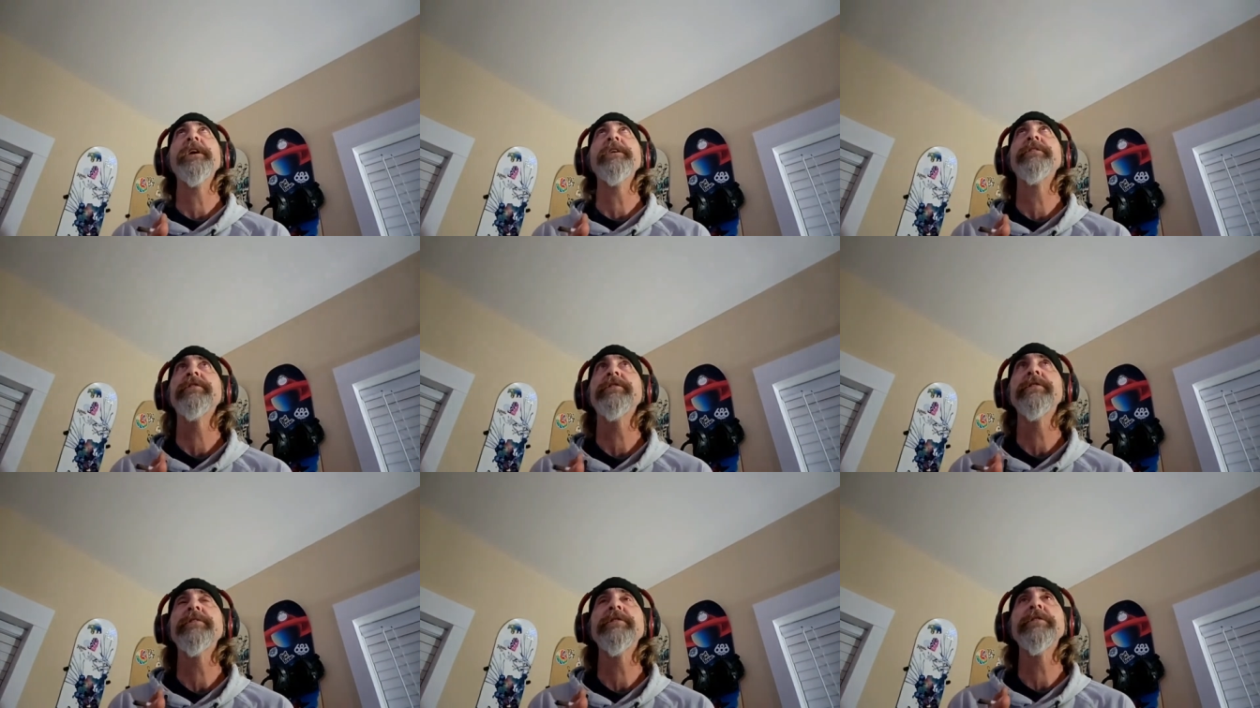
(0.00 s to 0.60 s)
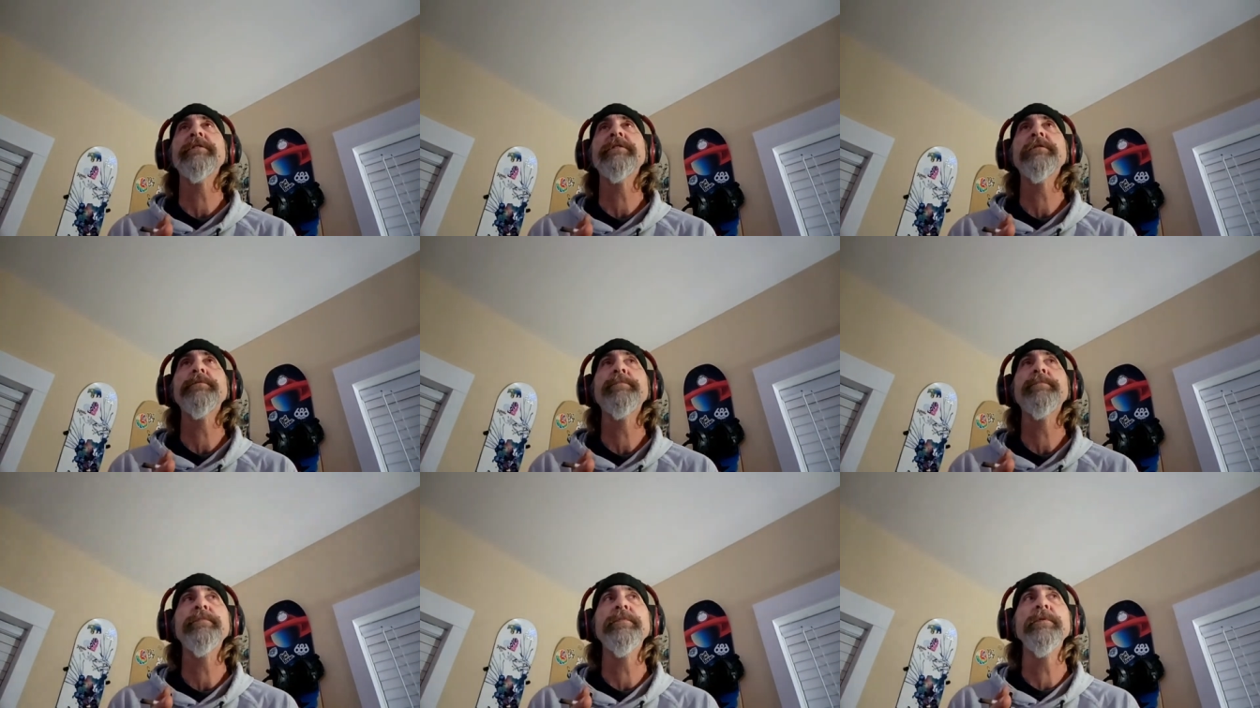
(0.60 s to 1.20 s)
space
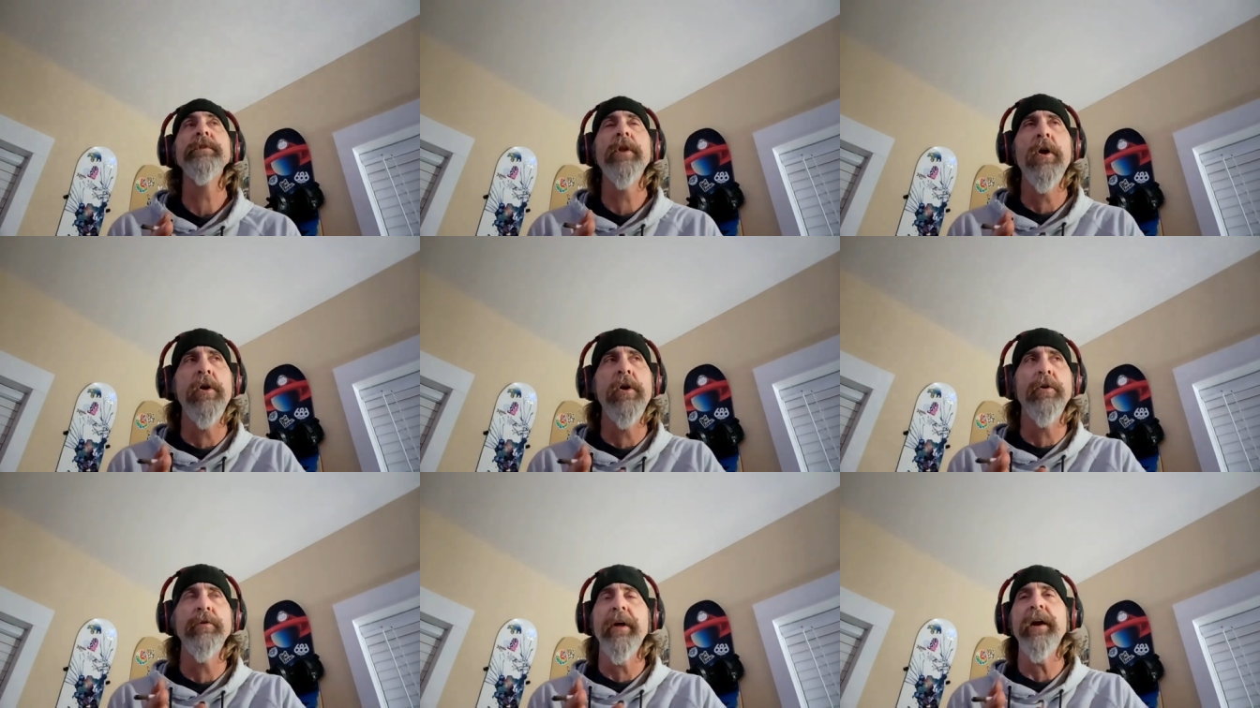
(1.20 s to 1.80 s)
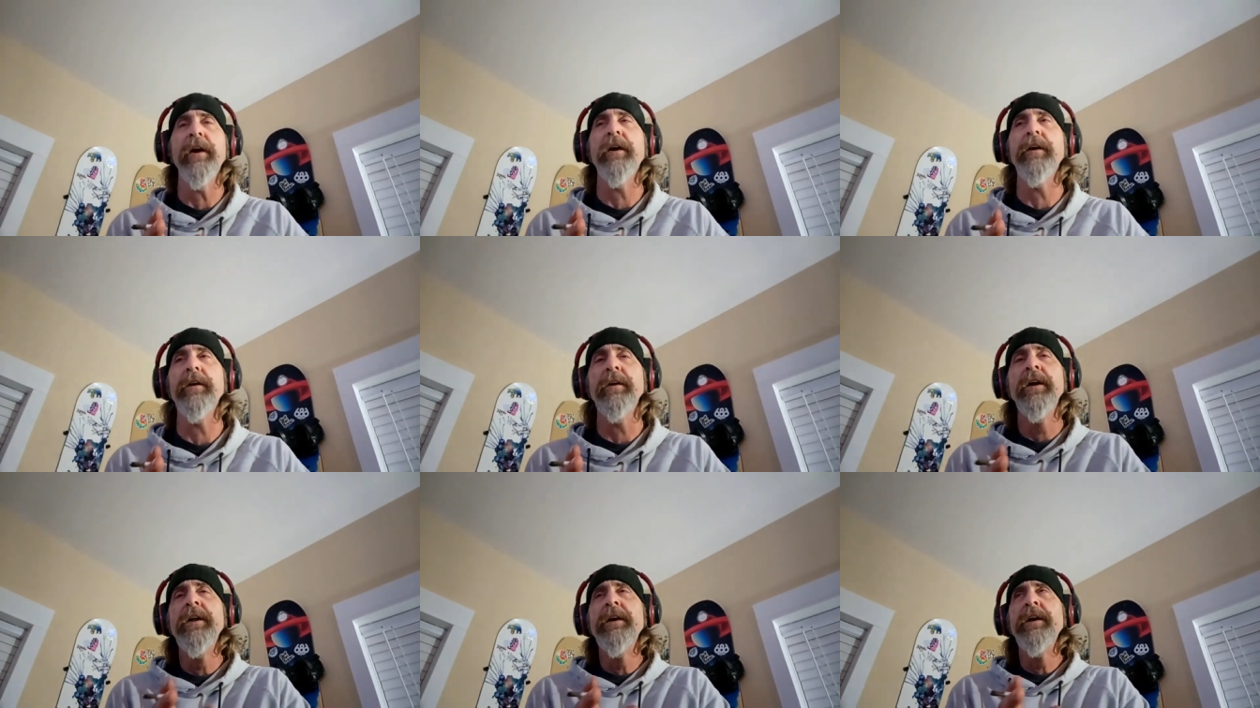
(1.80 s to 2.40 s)
long
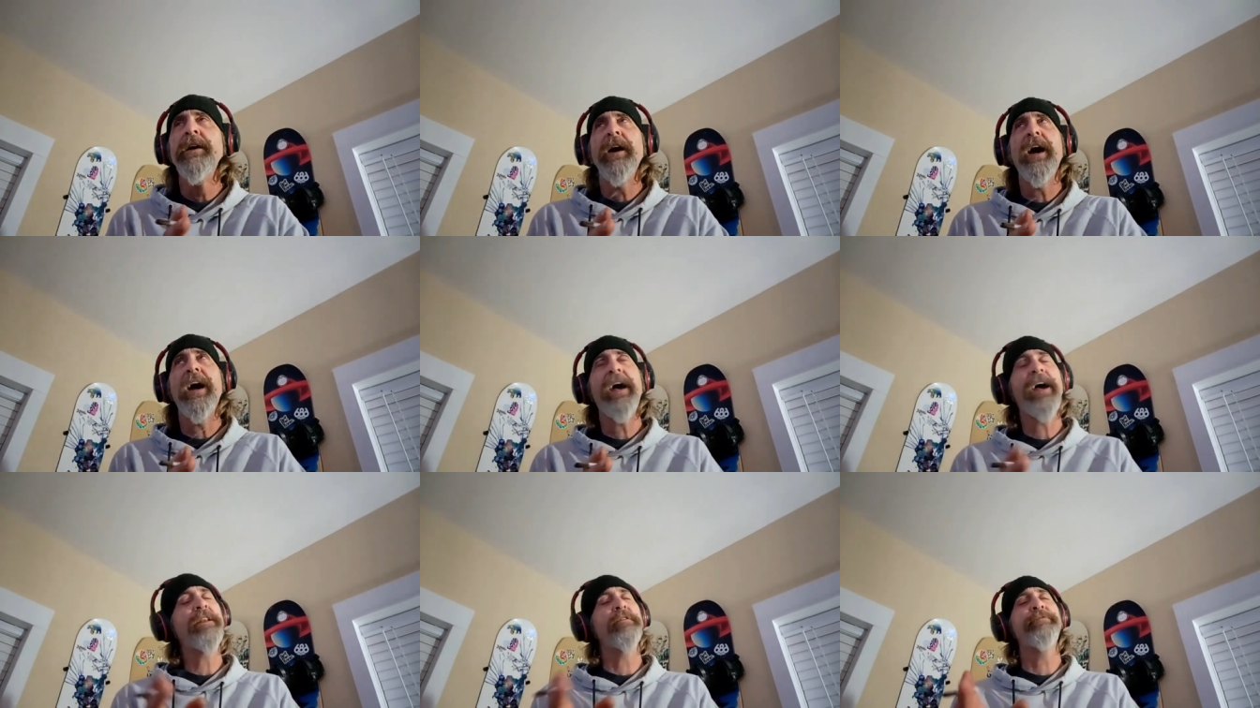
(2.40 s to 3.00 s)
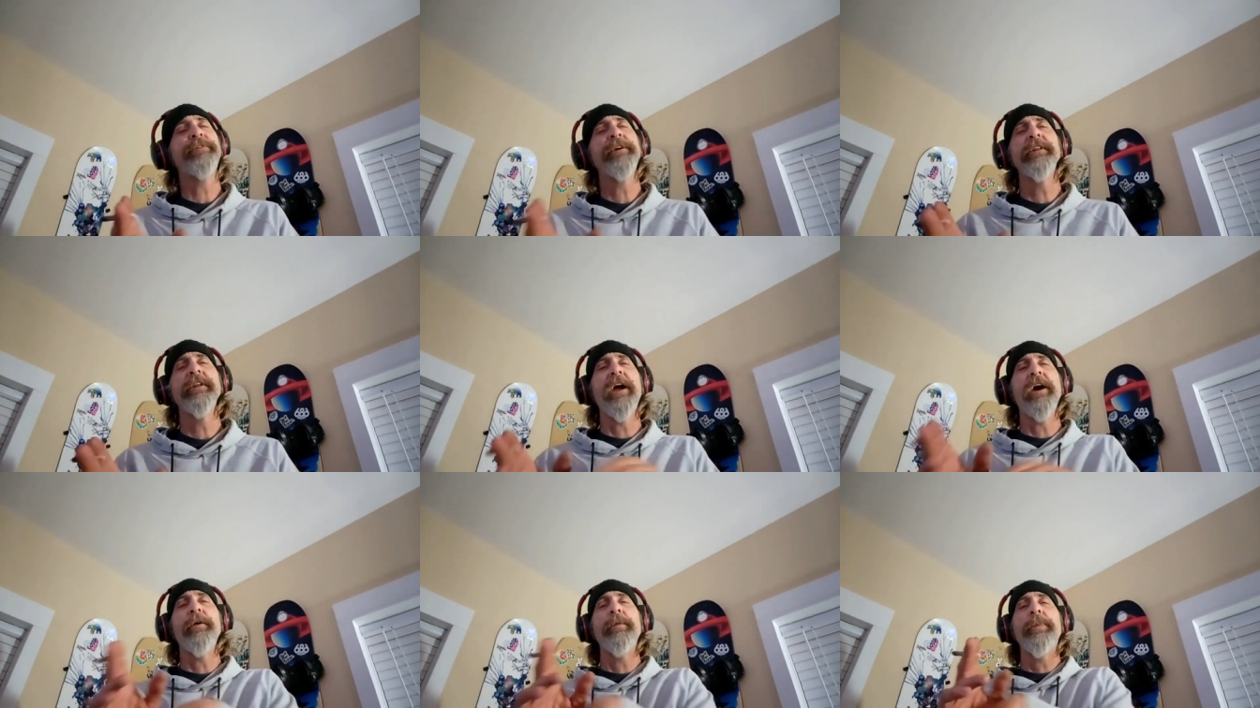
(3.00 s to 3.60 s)
there. I had to
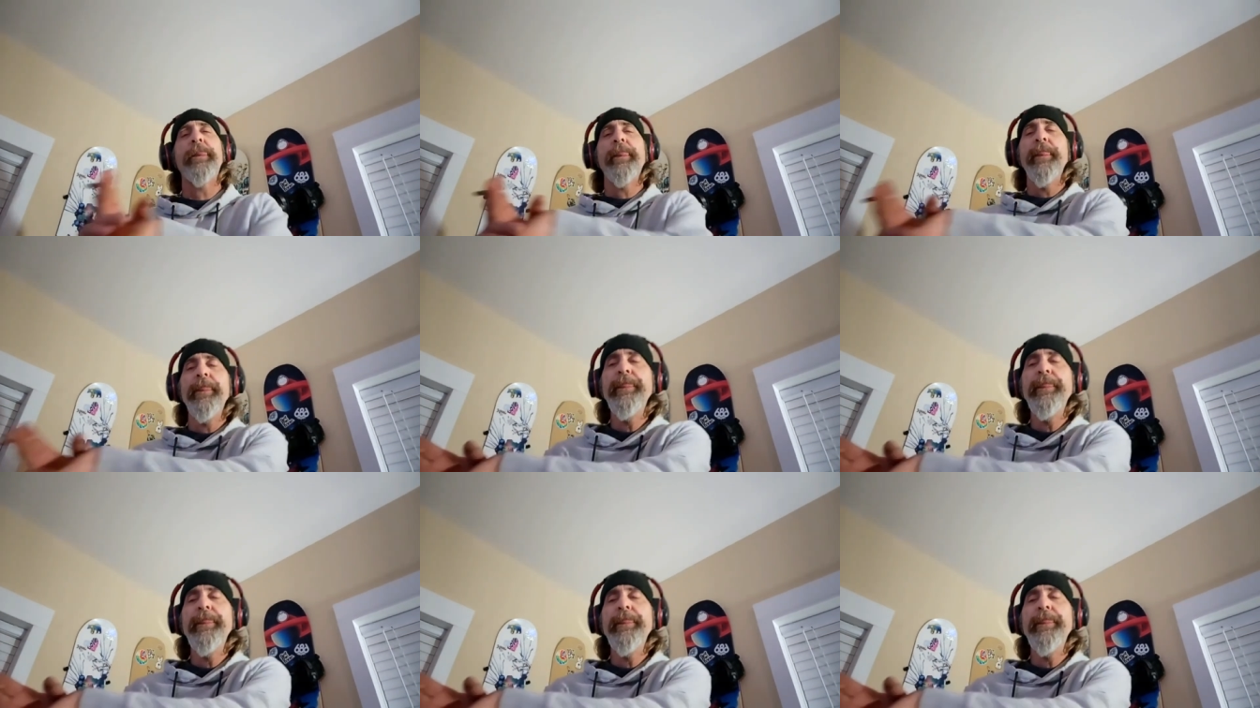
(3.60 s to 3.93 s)
feel it out.